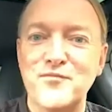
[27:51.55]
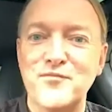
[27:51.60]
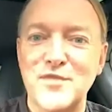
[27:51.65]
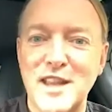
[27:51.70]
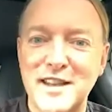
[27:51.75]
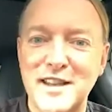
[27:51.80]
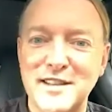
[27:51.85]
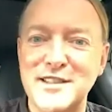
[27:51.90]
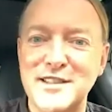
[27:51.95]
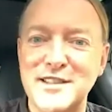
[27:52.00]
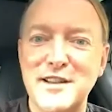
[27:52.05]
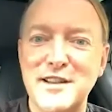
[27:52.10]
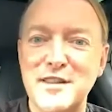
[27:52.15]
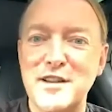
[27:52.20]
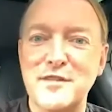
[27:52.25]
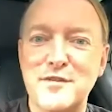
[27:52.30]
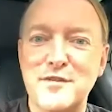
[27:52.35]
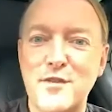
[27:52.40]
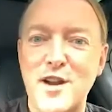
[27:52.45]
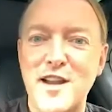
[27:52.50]
they can say to
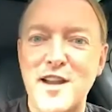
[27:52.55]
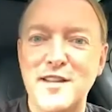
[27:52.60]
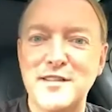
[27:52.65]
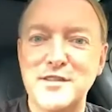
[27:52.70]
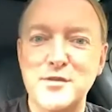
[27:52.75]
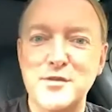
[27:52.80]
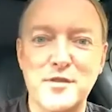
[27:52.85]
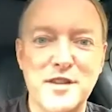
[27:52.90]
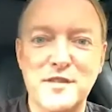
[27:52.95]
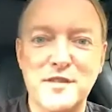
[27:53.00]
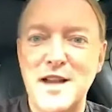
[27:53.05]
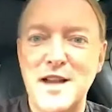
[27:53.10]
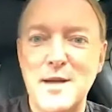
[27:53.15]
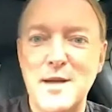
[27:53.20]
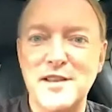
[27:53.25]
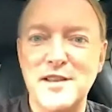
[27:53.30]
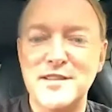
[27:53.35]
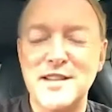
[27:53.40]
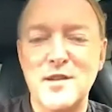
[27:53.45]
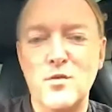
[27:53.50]
their friends or their
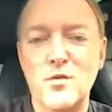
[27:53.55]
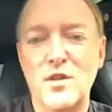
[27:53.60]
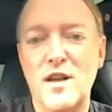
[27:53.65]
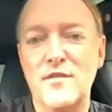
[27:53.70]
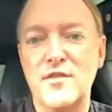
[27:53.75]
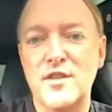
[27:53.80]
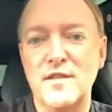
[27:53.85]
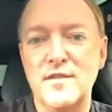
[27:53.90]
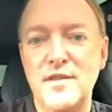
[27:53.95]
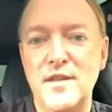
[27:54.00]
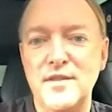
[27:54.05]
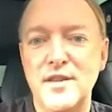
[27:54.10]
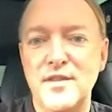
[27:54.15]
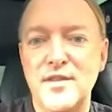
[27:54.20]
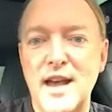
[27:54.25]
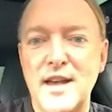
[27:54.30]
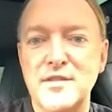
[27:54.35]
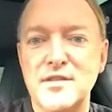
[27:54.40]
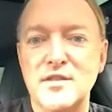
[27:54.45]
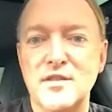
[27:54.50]
family, say, well, I've got a
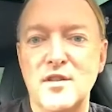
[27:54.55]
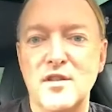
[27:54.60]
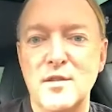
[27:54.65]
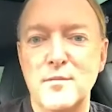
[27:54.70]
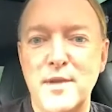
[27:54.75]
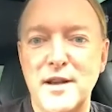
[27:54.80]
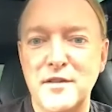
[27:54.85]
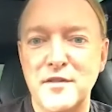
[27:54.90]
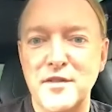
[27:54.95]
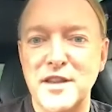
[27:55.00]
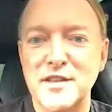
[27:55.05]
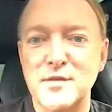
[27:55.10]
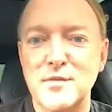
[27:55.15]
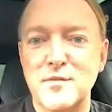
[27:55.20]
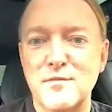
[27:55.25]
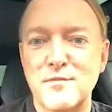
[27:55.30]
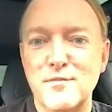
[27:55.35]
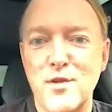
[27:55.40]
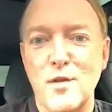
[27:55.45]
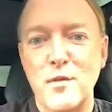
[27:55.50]
$50,000 bet on
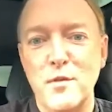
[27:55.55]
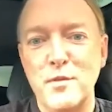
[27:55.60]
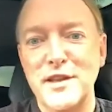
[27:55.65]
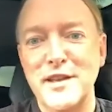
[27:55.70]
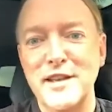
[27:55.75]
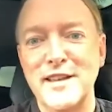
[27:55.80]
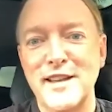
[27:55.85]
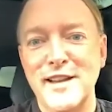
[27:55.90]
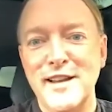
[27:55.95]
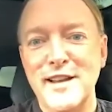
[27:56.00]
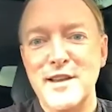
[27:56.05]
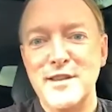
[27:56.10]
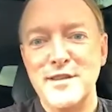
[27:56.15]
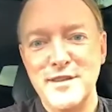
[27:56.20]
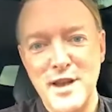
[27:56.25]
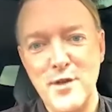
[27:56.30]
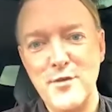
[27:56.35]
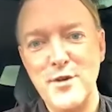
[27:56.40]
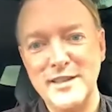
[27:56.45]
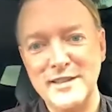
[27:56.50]
this, probably
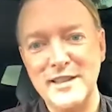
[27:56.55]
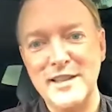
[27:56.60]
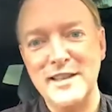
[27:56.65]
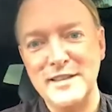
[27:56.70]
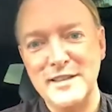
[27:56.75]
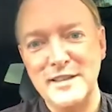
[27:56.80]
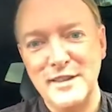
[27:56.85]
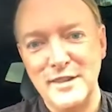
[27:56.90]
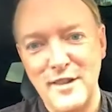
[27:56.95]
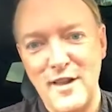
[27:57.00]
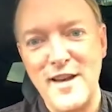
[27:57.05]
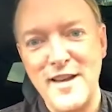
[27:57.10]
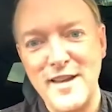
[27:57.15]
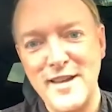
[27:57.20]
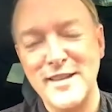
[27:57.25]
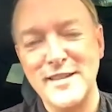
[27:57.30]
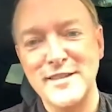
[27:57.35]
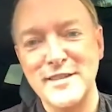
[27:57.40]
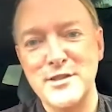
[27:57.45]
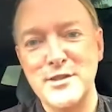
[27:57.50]
knowingly
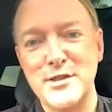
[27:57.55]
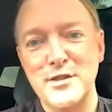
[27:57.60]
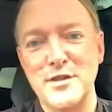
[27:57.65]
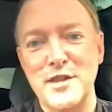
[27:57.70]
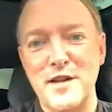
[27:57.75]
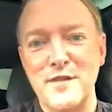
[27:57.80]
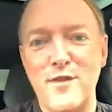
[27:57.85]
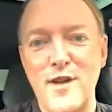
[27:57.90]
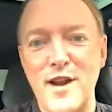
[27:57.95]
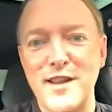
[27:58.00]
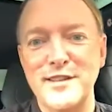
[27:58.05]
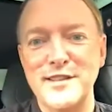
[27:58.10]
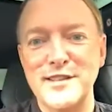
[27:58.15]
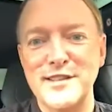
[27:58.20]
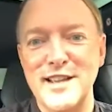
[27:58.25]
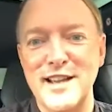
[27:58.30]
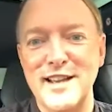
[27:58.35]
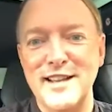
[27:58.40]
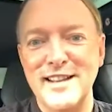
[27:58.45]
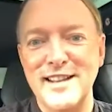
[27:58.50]
lying to their
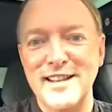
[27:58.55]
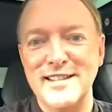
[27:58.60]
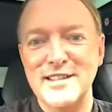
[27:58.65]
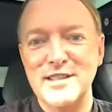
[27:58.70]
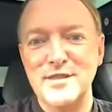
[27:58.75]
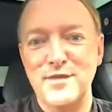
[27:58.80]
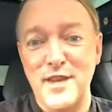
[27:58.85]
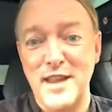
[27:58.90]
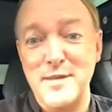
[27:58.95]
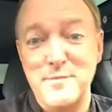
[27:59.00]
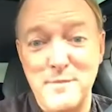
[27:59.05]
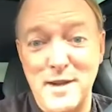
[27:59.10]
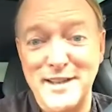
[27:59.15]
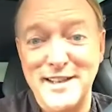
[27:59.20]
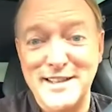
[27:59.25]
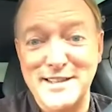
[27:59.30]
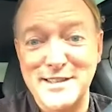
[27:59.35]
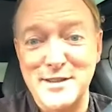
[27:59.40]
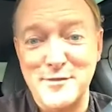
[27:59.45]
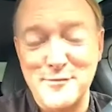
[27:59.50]
friends that it's fake
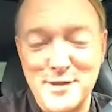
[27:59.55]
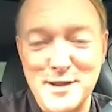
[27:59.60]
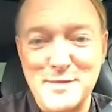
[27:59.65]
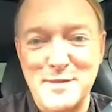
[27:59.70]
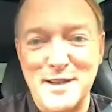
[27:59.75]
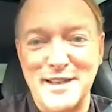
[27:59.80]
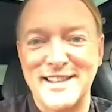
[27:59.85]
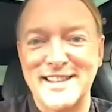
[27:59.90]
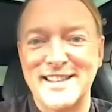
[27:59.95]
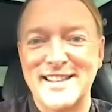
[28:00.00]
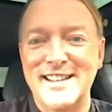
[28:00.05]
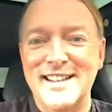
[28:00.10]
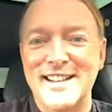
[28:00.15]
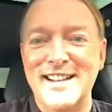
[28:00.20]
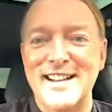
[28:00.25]
money, it's not real money.